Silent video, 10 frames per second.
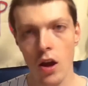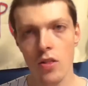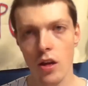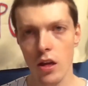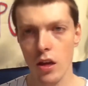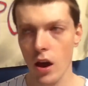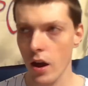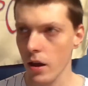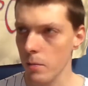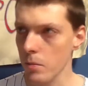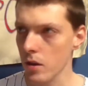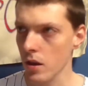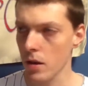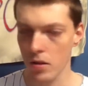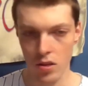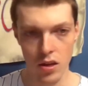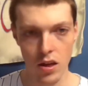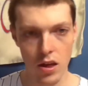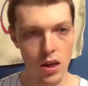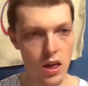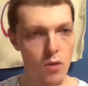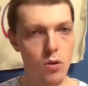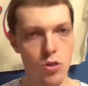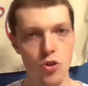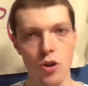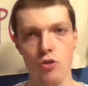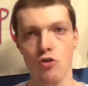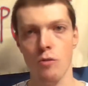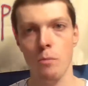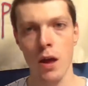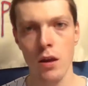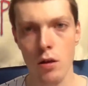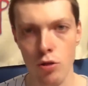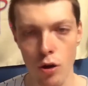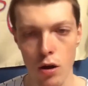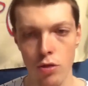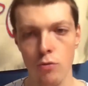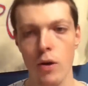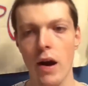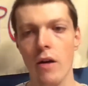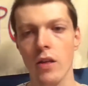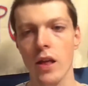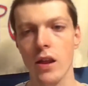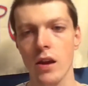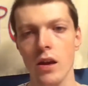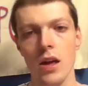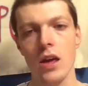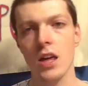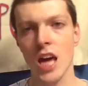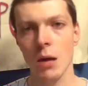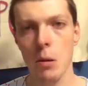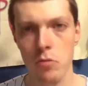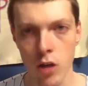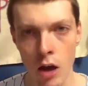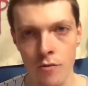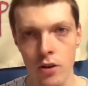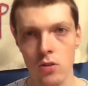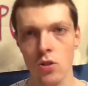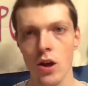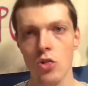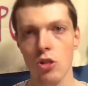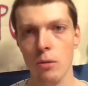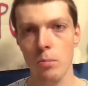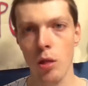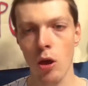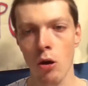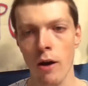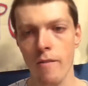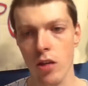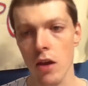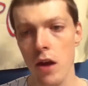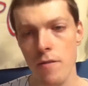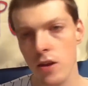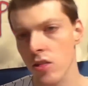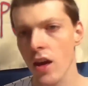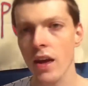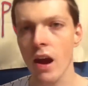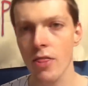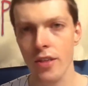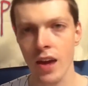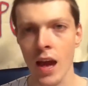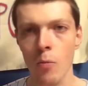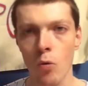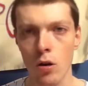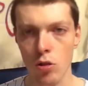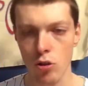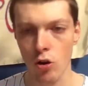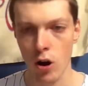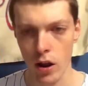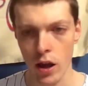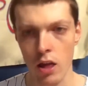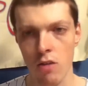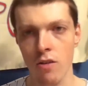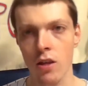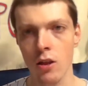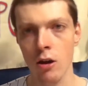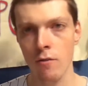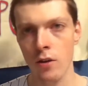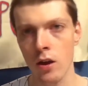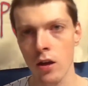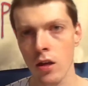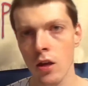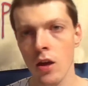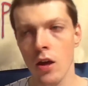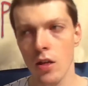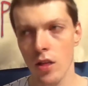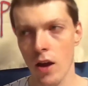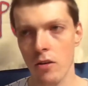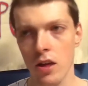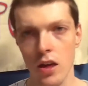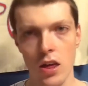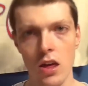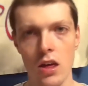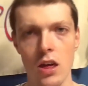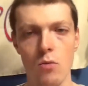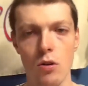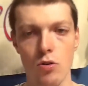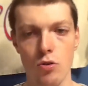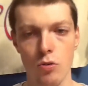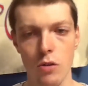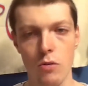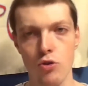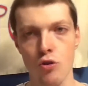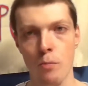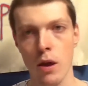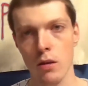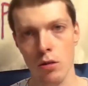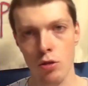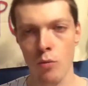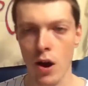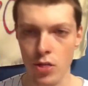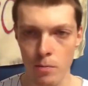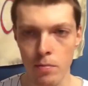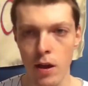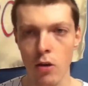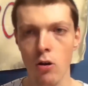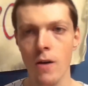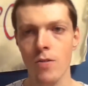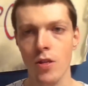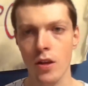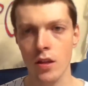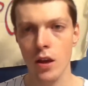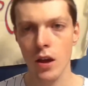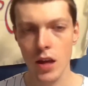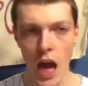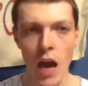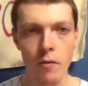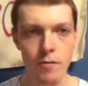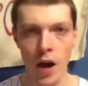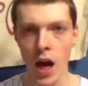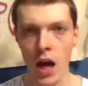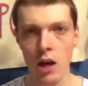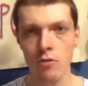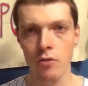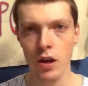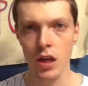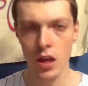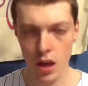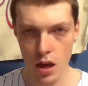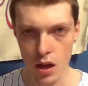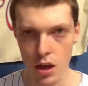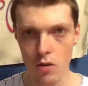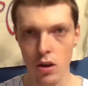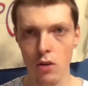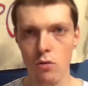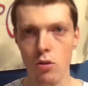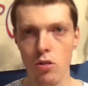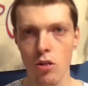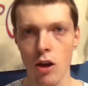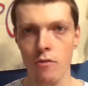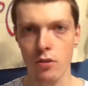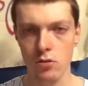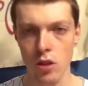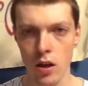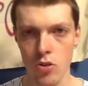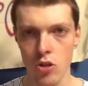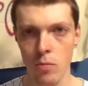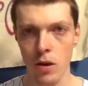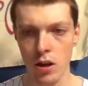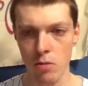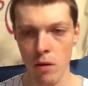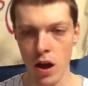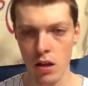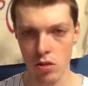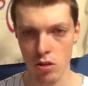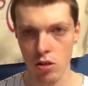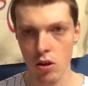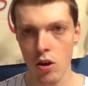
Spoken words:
So he was just tremendous throughout, and he came up tough and clutch in the playoffs. If you take out the Game 1 start against Philadelphia, so he was tremendous throughout the playoffs. And Game 5, he was tough and clutch in the big spots